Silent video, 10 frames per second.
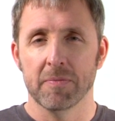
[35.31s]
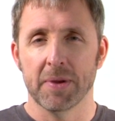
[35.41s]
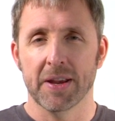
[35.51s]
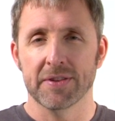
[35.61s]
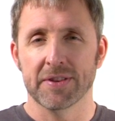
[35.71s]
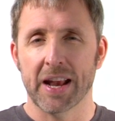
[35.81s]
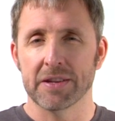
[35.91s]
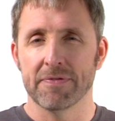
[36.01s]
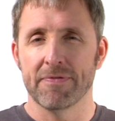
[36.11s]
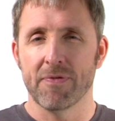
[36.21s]
because it
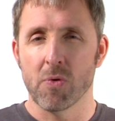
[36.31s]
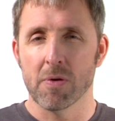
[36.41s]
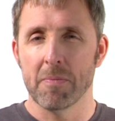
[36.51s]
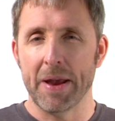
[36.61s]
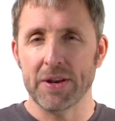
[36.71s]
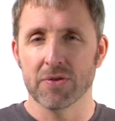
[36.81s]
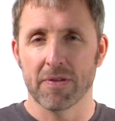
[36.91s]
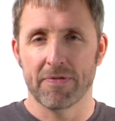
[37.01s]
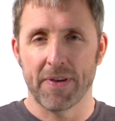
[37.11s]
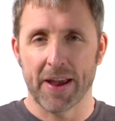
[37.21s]
has four major
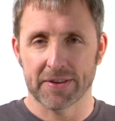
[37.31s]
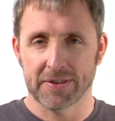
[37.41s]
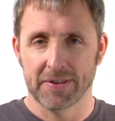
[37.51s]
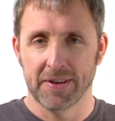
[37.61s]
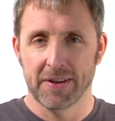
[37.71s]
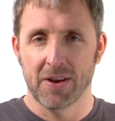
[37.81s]
effects